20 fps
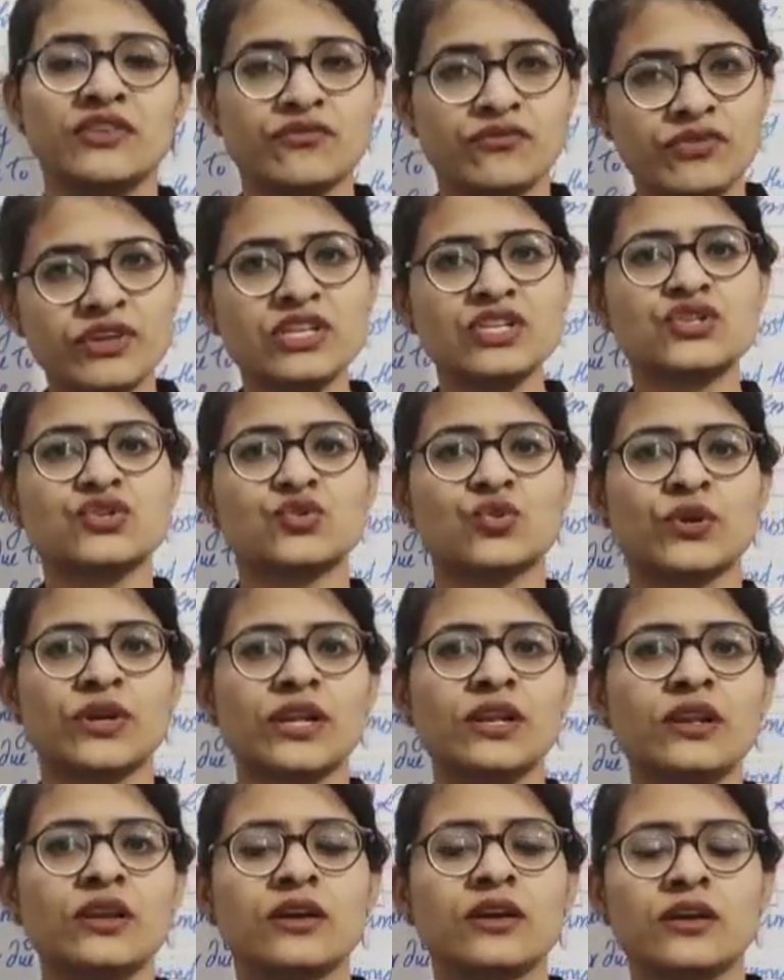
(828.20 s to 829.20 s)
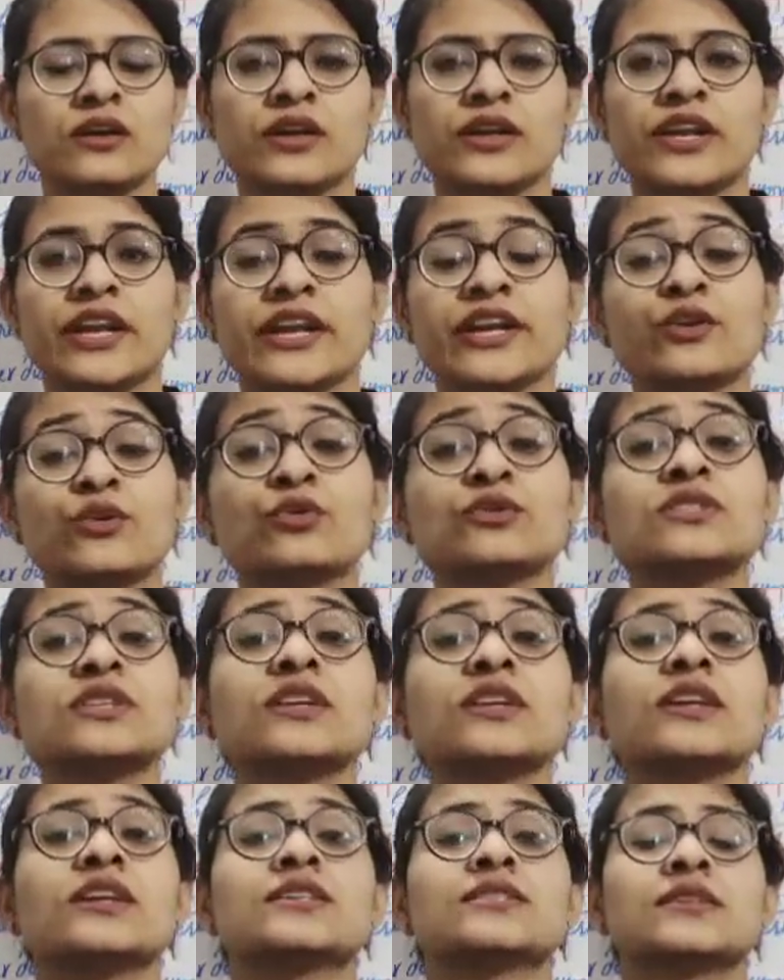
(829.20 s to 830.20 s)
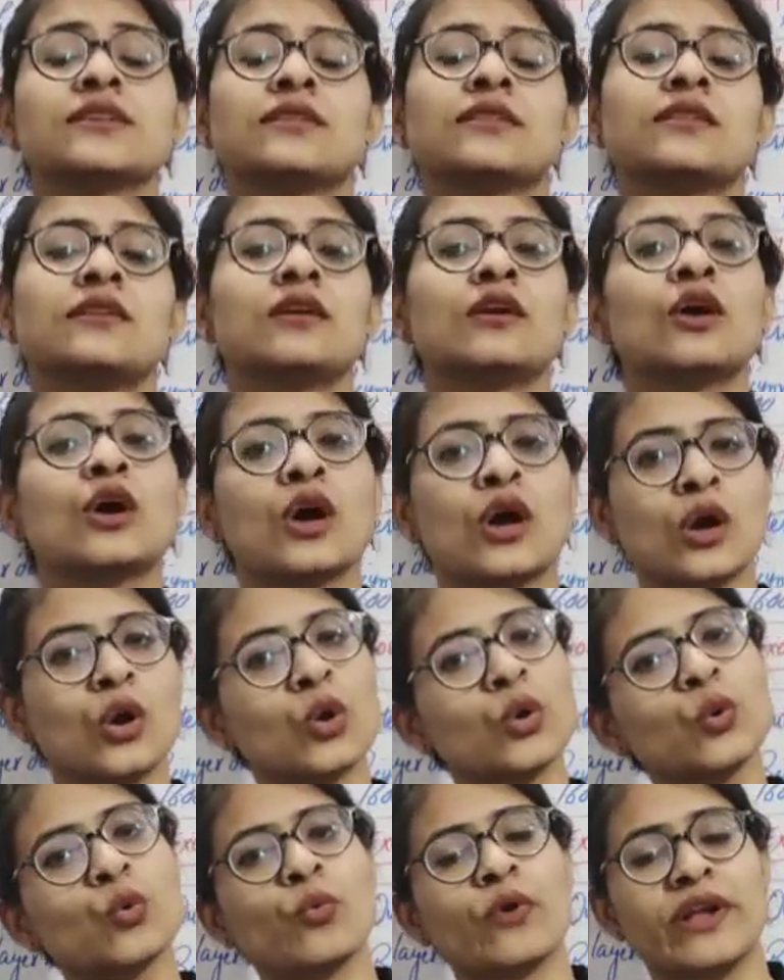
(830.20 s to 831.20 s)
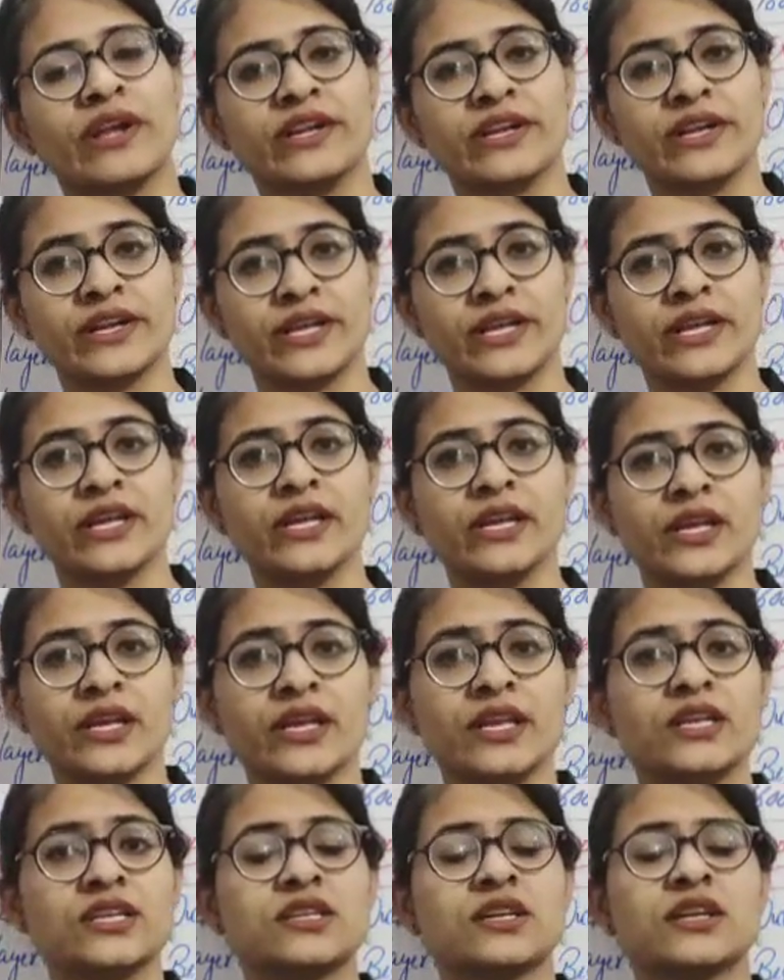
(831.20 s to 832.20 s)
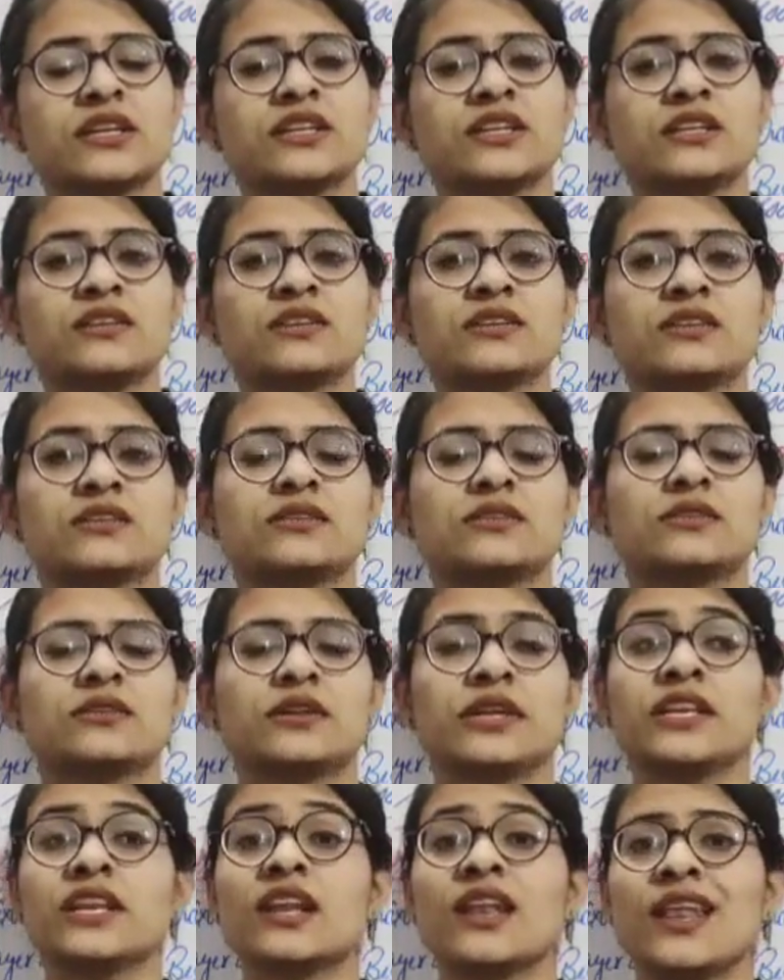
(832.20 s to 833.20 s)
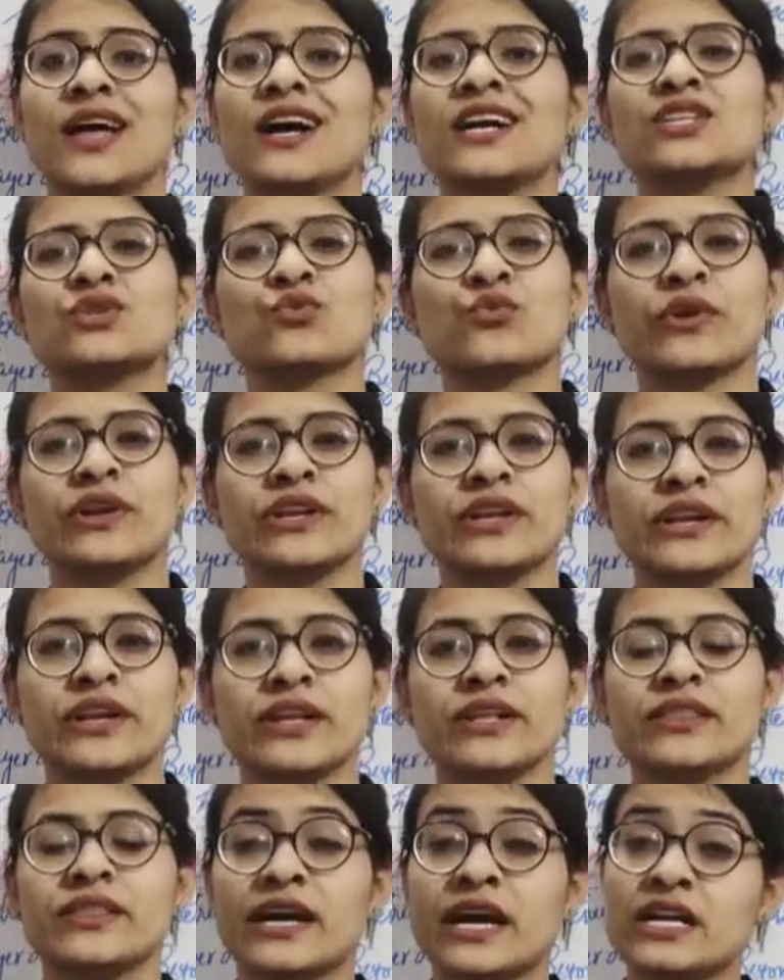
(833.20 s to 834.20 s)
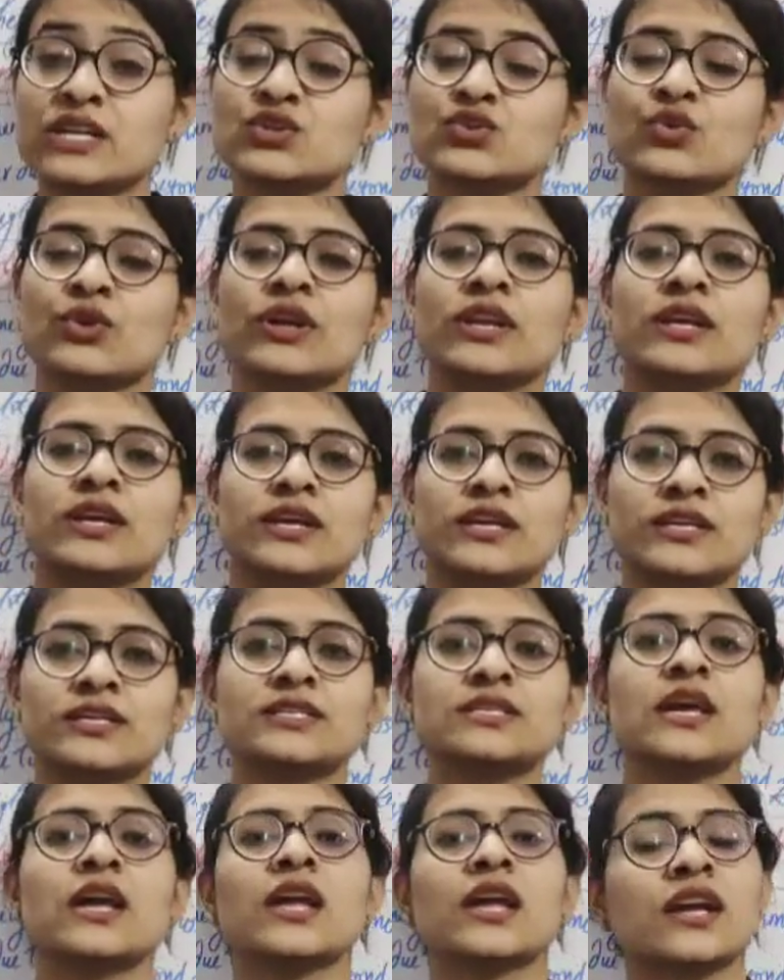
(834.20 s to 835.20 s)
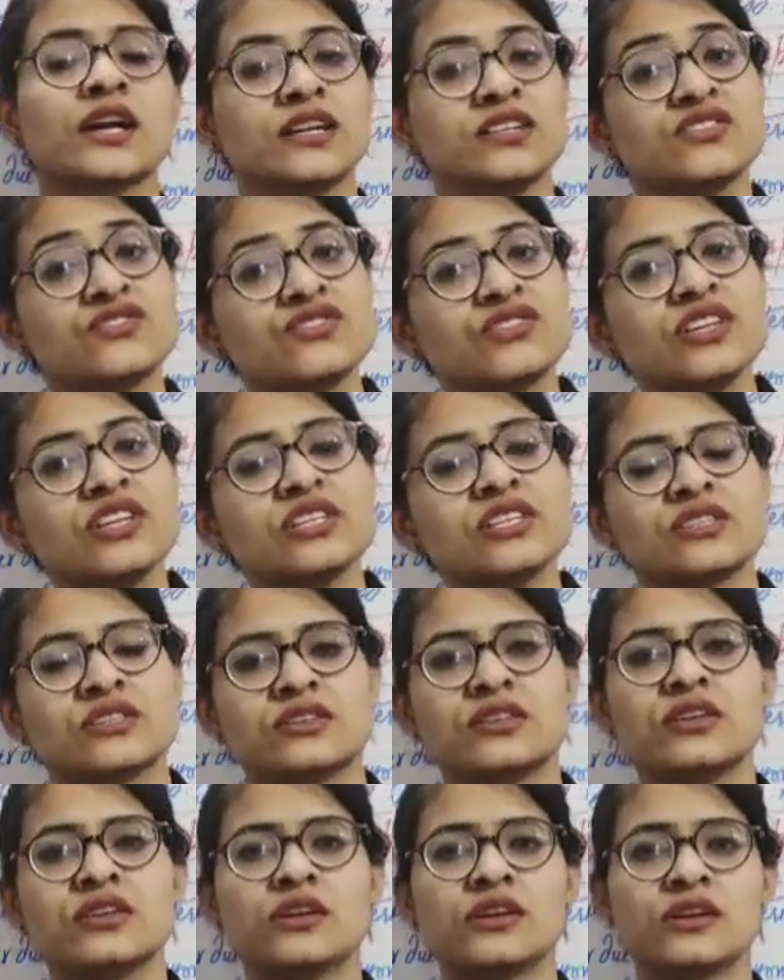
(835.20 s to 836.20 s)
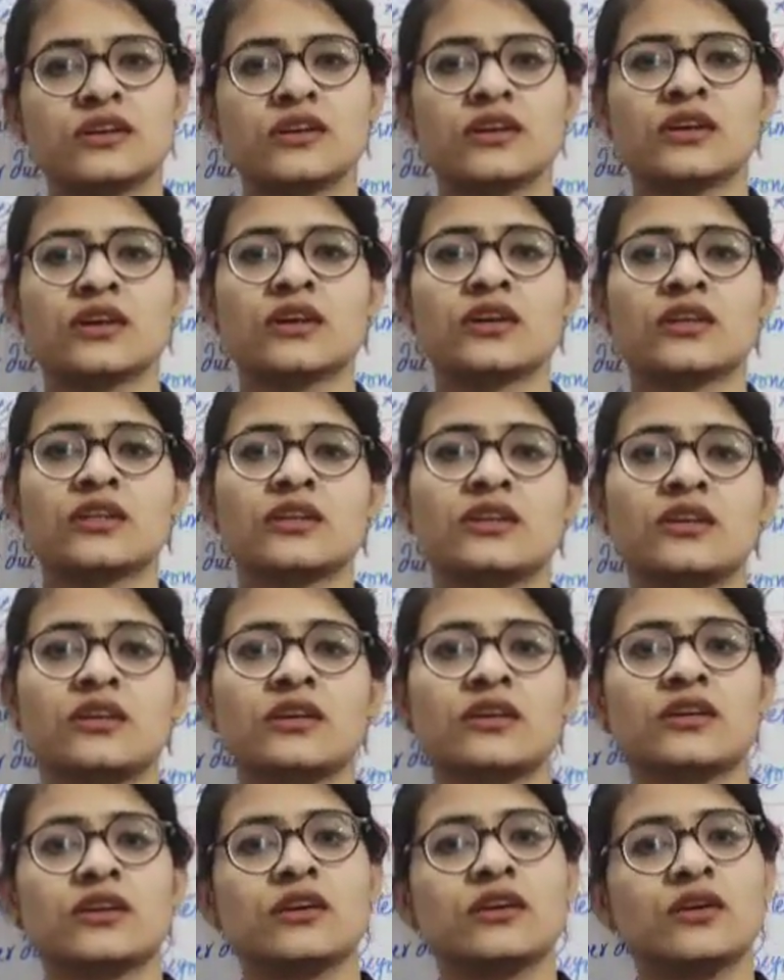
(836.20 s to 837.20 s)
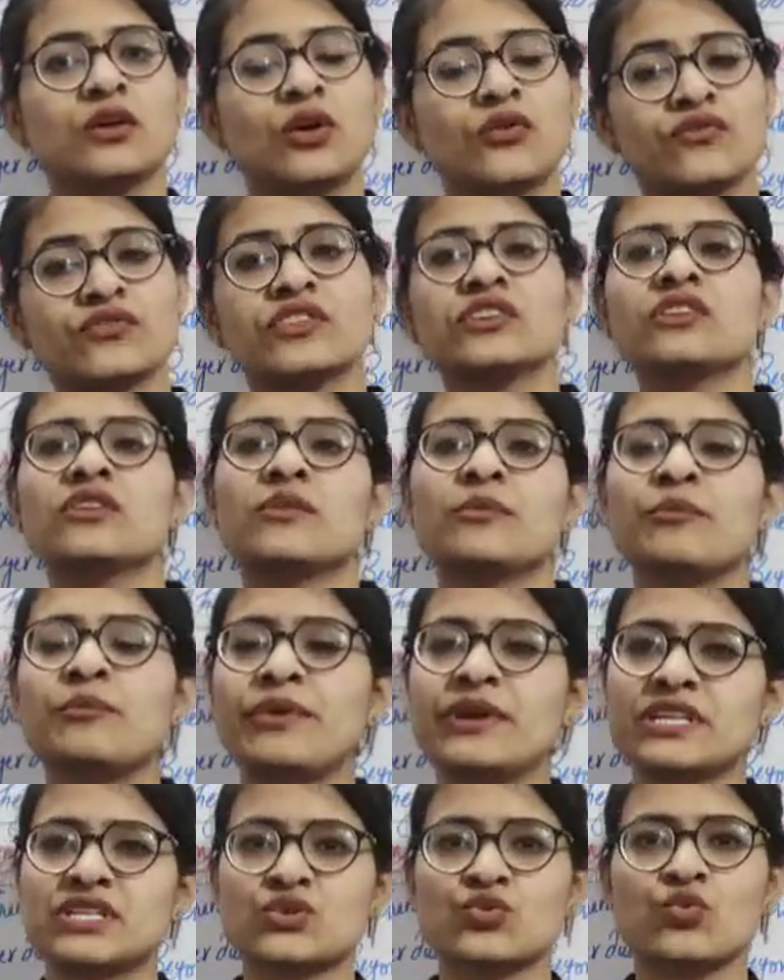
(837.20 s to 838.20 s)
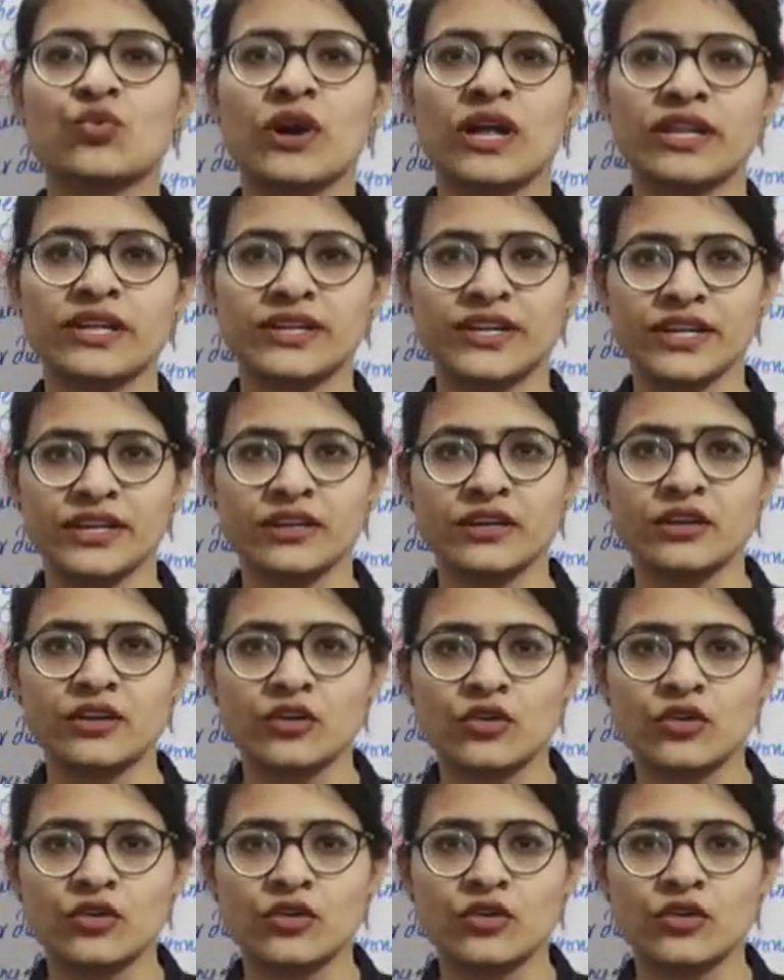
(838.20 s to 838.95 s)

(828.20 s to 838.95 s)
which soil nitrogen is in a good quantity, in a large quantity, that soil is considered of the best quality.